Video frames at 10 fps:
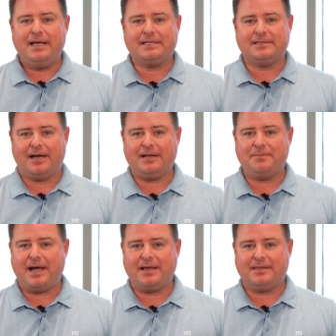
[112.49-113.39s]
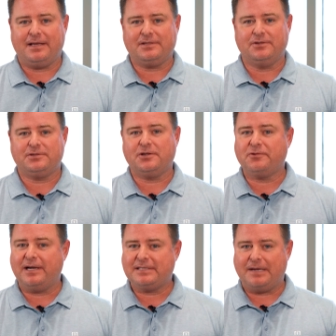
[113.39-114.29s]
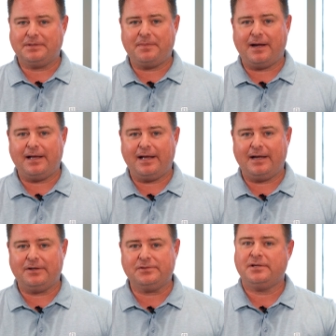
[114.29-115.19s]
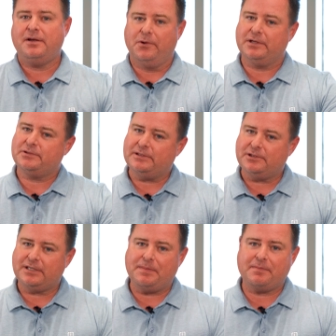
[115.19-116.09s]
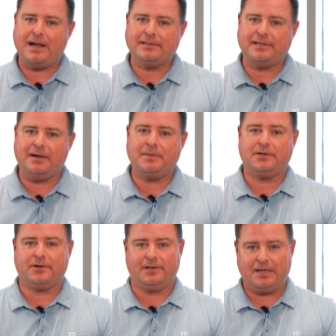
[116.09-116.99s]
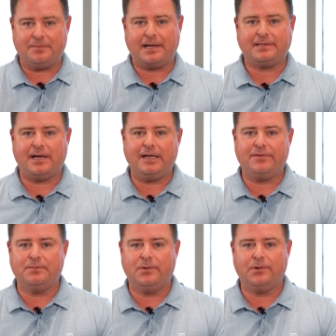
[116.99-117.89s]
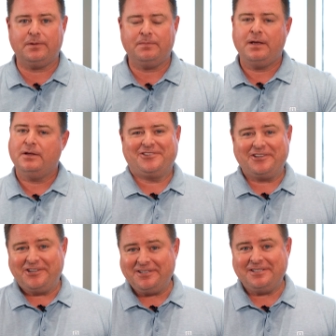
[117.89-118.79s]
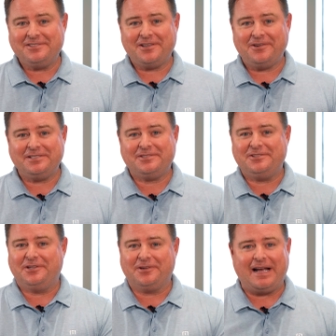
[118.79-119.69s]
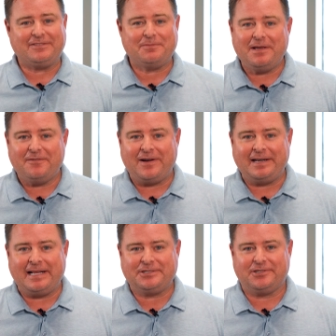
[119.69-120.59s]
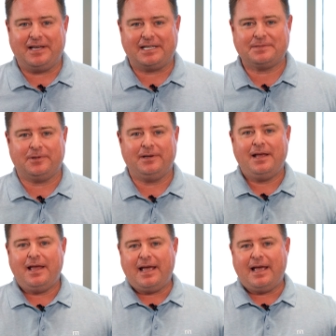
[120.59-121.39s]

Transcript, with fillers: It's not a bad thing. So it's a great time to buy a house. Mortgage rates are coming back down, but they're going to come back down even more. So the good news, though, is you don't have to be a financial expert.